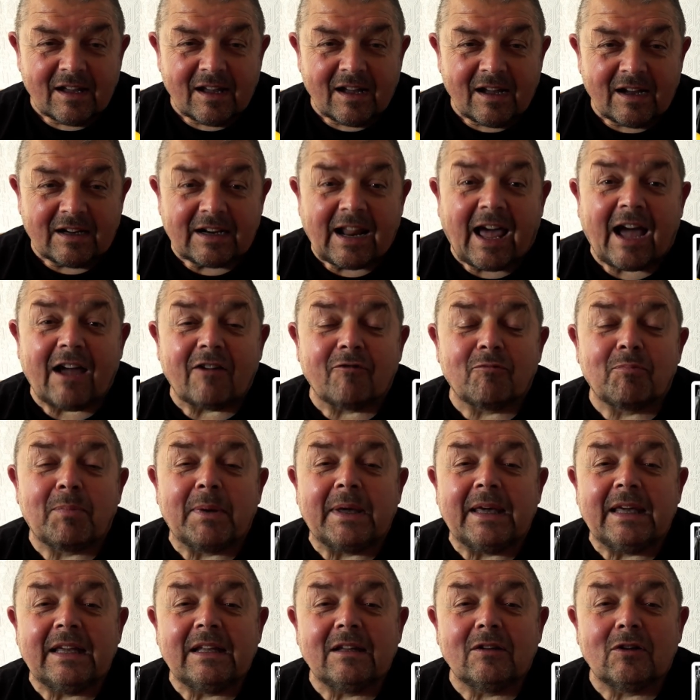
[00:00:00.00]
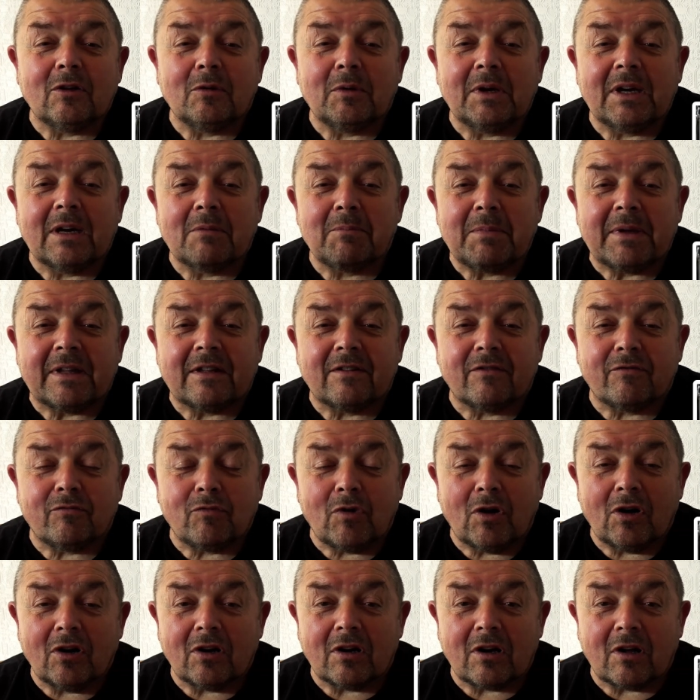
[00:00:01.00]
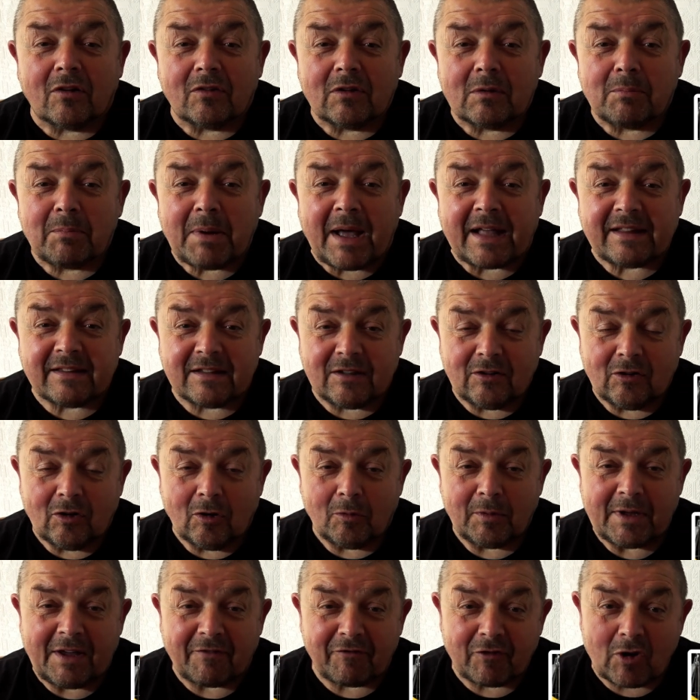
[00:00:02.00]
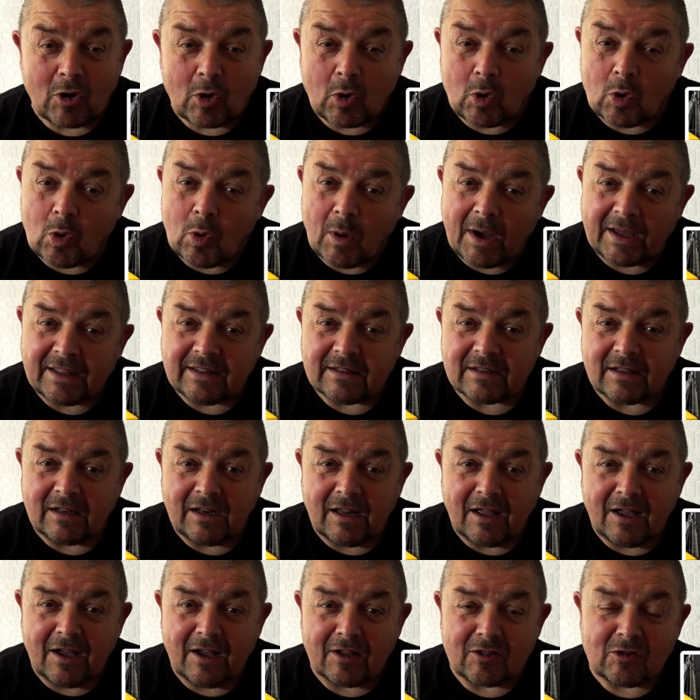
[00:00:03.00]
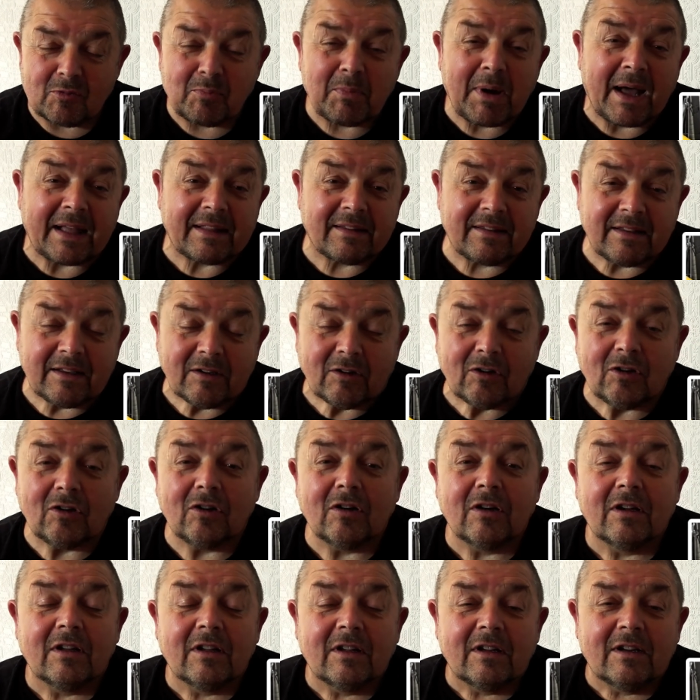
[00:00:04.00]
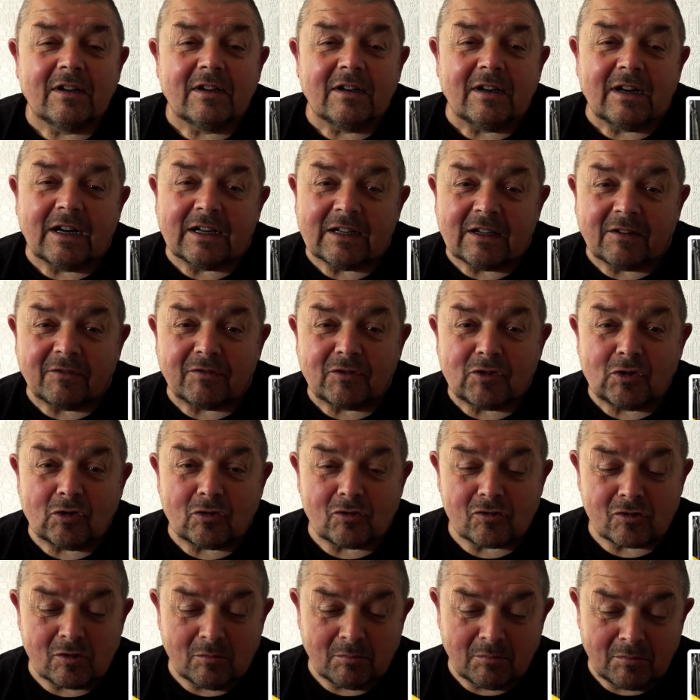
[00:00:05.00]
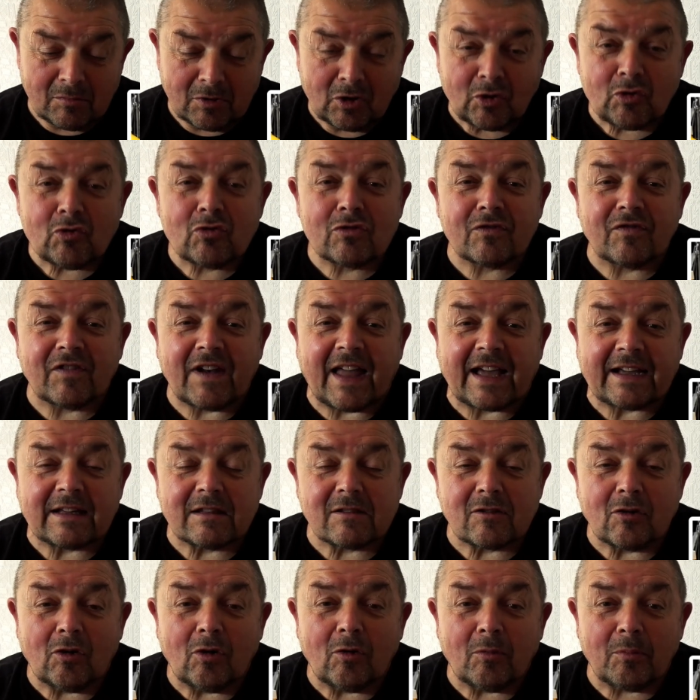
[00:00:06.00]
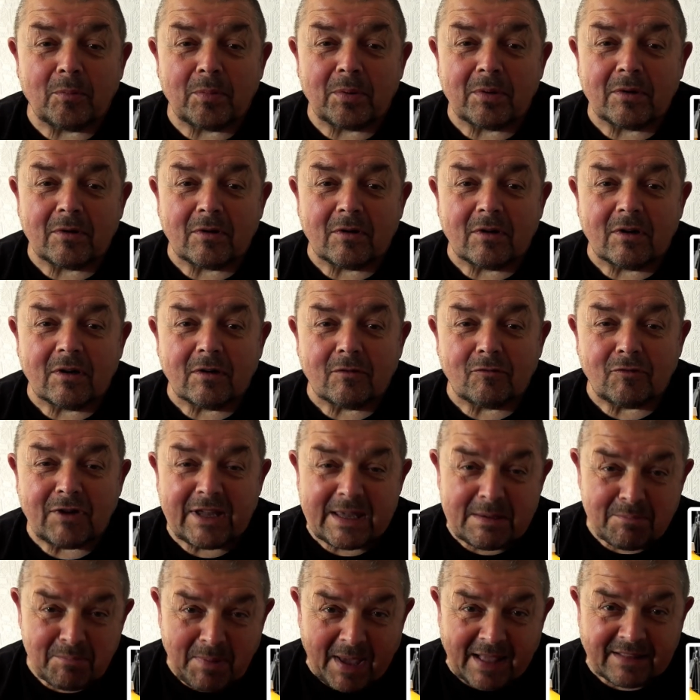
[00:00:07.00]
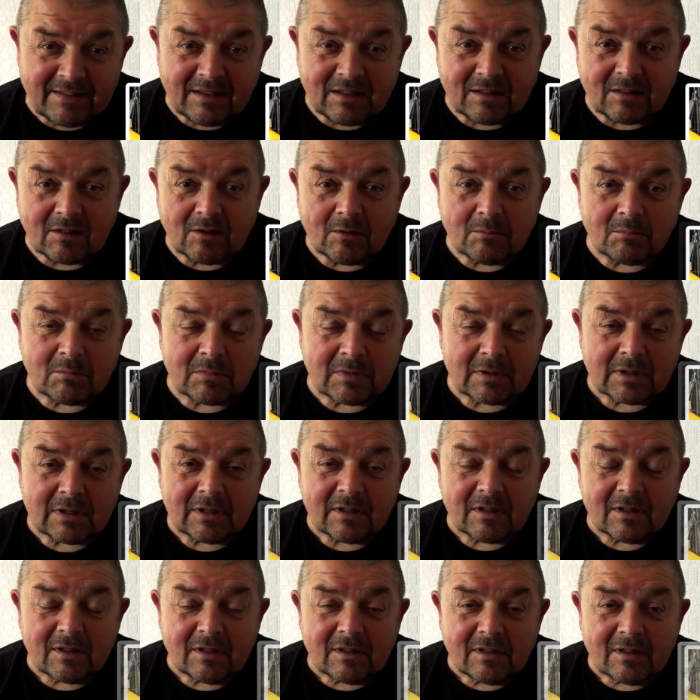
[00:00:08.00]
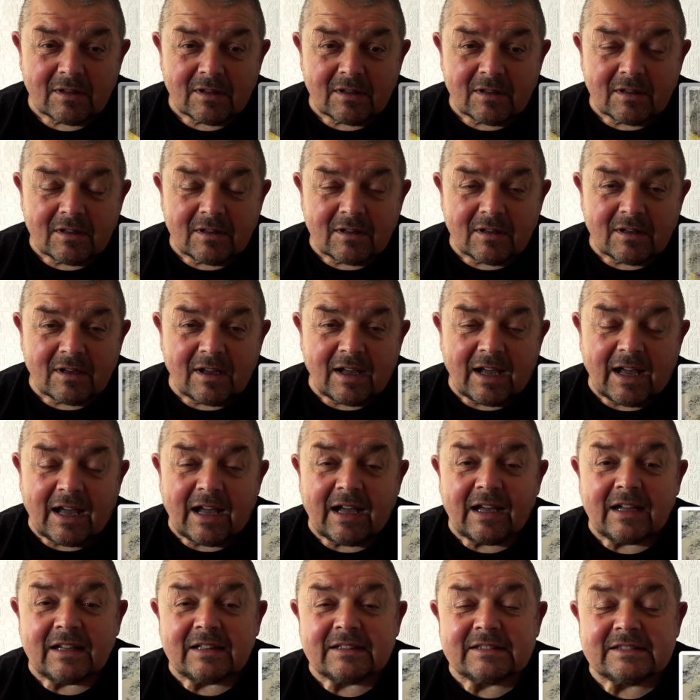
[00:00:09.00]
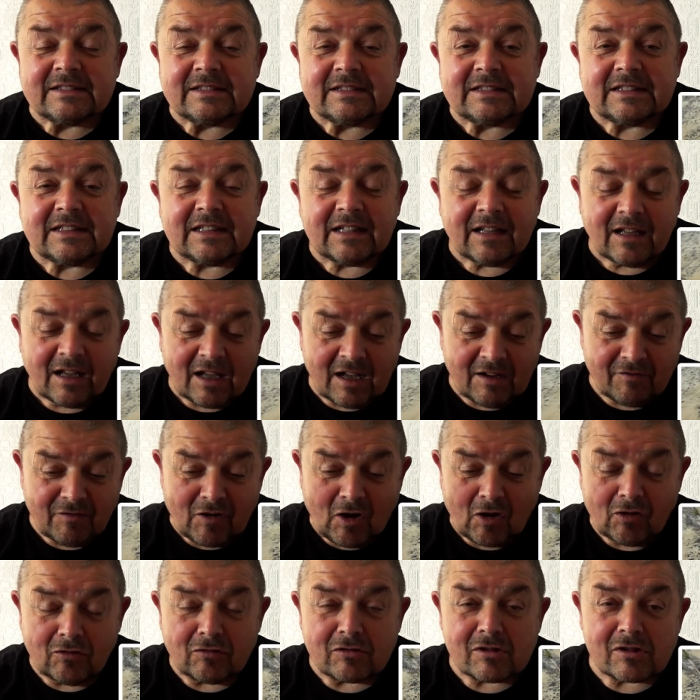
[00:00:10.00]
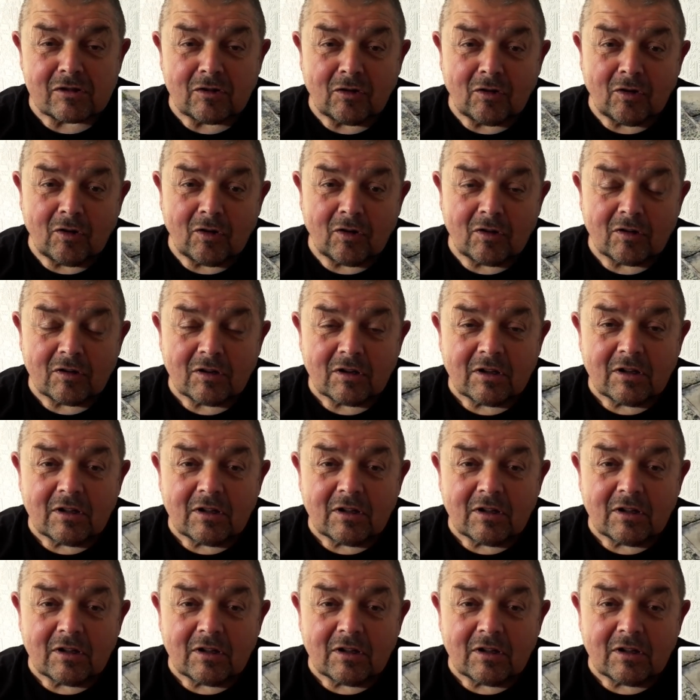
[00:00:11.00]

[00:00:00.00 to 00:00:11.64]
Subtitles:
And I've been doing a bit of work on the patio. We have quite a large patio, and I've took some loose flags up, rebedded them, and I've also